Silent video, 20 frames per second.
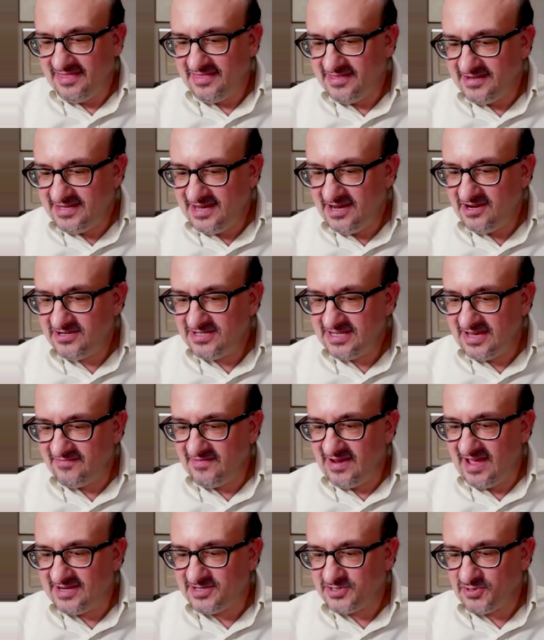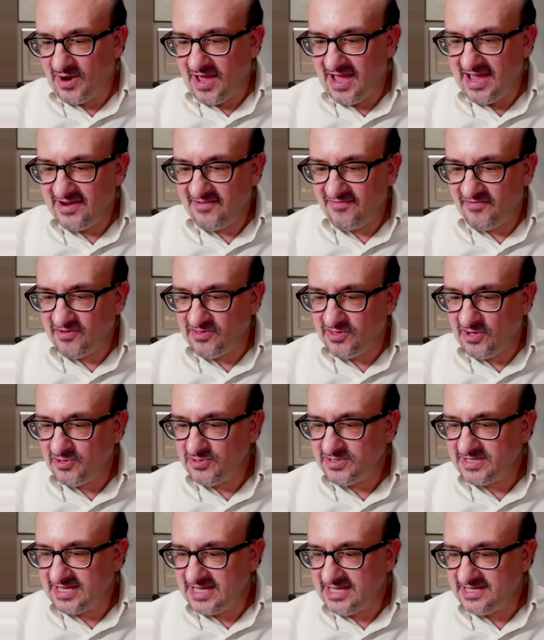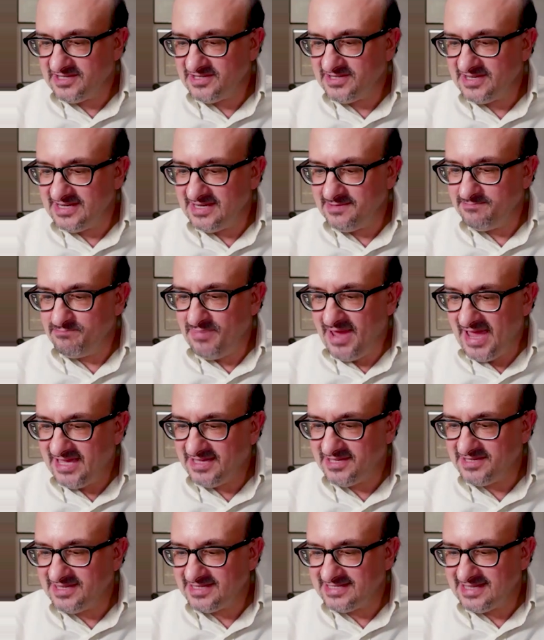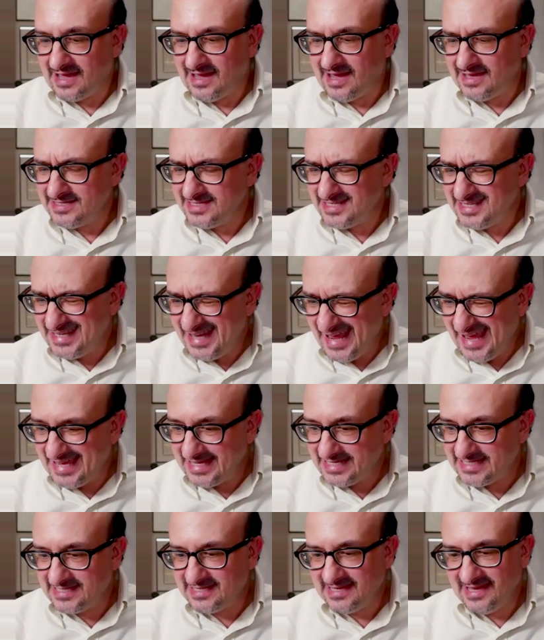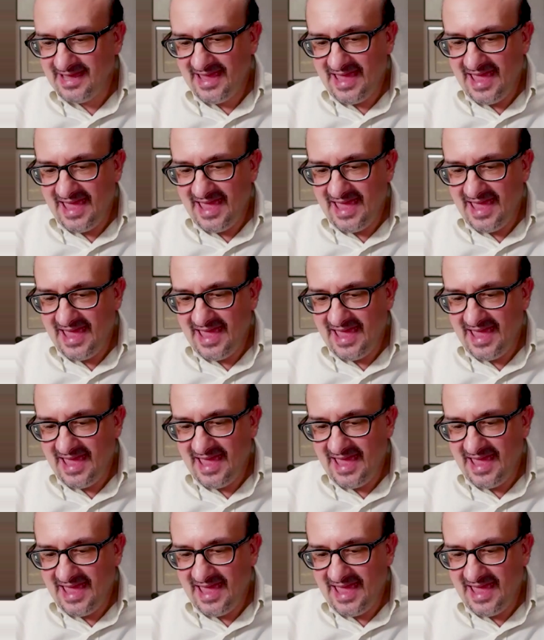The tears have not dried for those killed and impaled on stakes.